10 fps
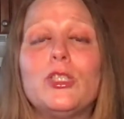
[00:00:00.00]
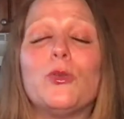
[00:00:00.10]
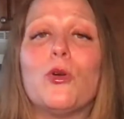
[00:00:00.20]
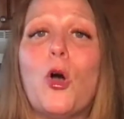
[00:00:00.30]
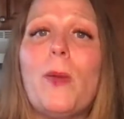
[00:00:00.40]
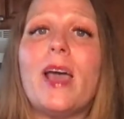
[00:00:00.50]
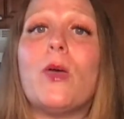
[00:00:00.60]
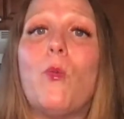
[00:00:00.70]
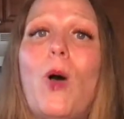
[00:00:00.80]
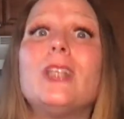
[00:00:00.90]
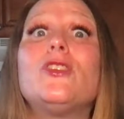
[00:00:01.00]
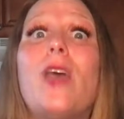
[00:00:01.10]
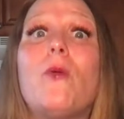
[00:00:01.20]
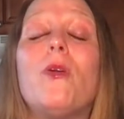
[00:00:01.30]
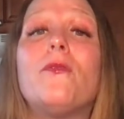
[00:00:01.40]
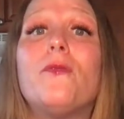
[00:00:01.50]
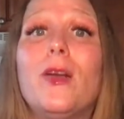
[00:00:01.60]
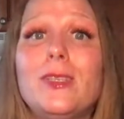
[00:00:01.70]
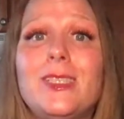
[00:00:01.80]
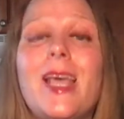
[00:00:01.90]
So go back and watch that one
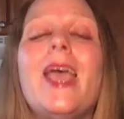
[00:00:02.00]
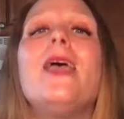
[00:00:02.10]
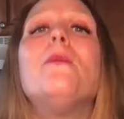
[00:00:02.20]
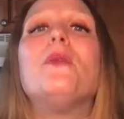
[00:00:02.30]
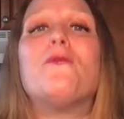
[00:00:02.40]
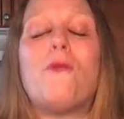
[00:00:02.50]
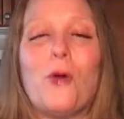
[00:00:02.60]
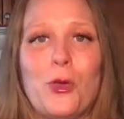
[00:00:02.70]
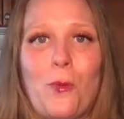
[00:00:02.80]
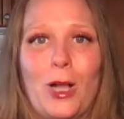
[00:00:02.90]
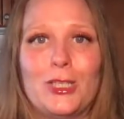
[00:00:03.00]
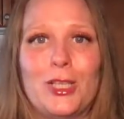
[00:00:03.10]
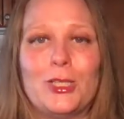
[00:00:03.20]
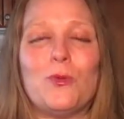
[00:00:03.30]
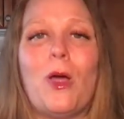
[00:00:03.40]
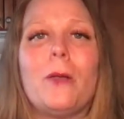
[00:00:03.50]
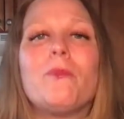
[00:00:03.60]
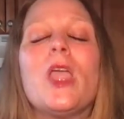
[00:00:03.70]
first before you watch this one.